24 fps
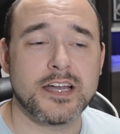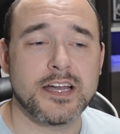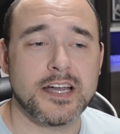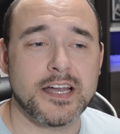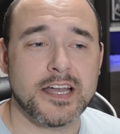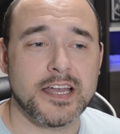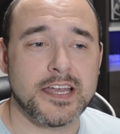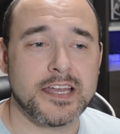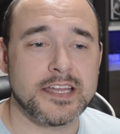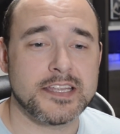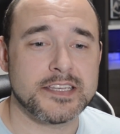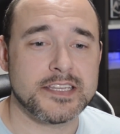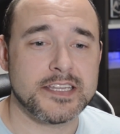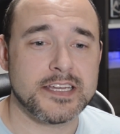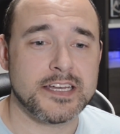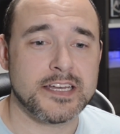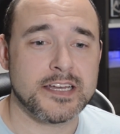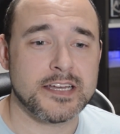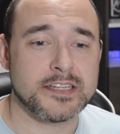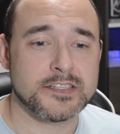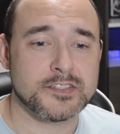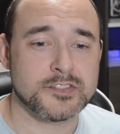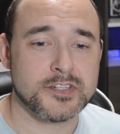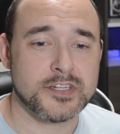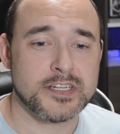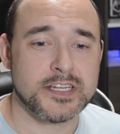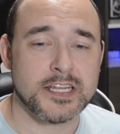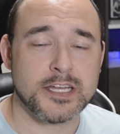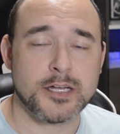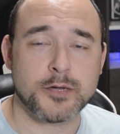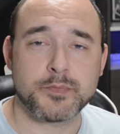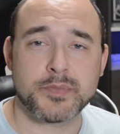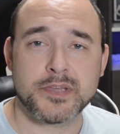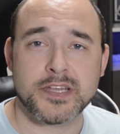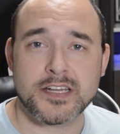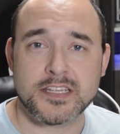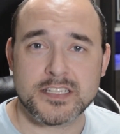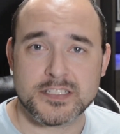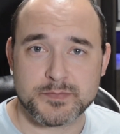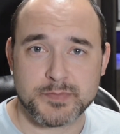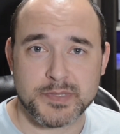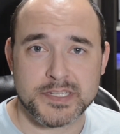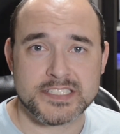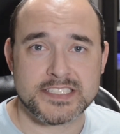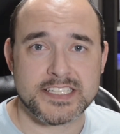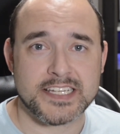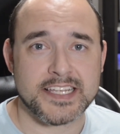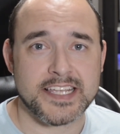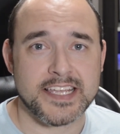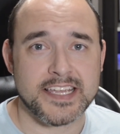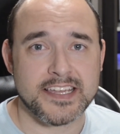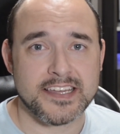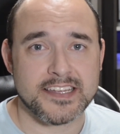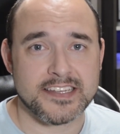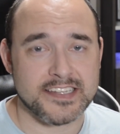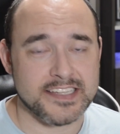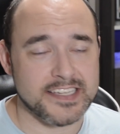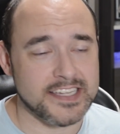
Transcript: and try to help you out as best I can.